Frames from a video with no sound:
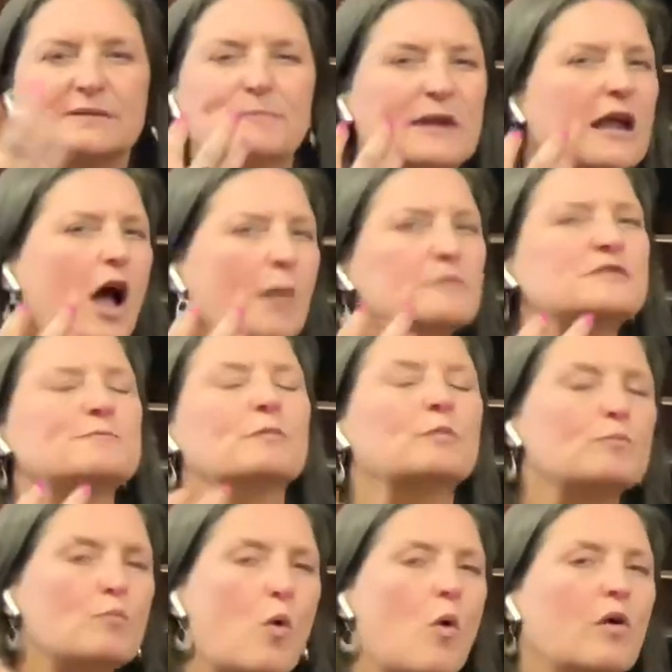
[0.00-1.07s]
becomes
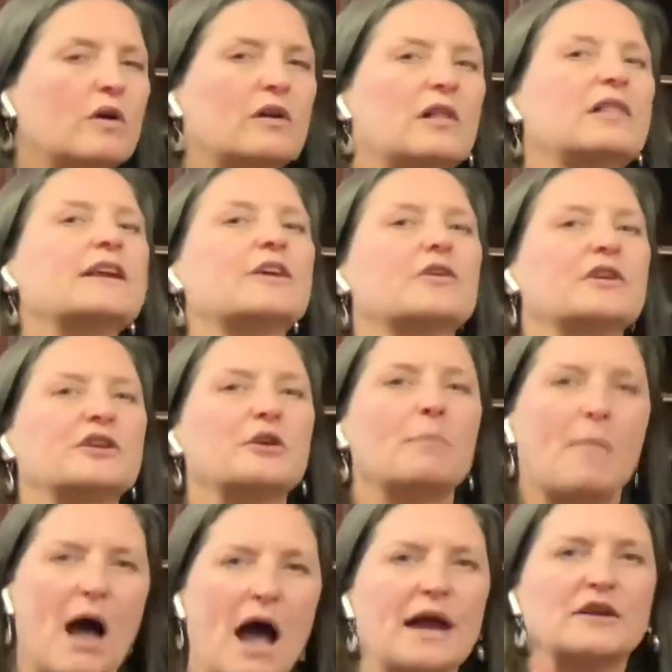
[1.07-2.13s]
more clear in your
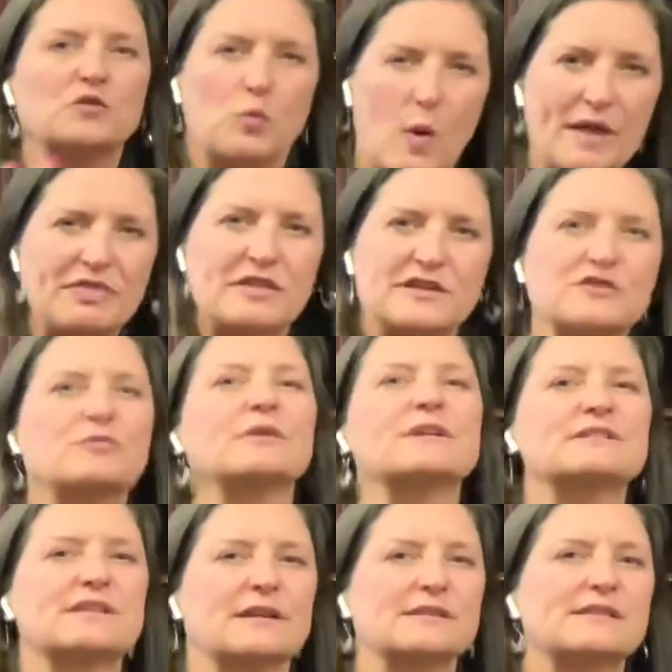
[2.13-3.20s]
mind what this
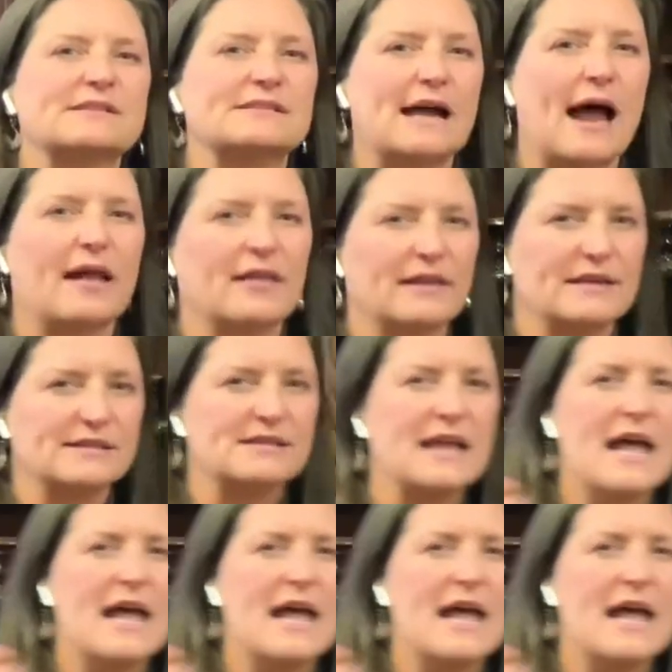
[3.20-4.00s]
Renaissance style is.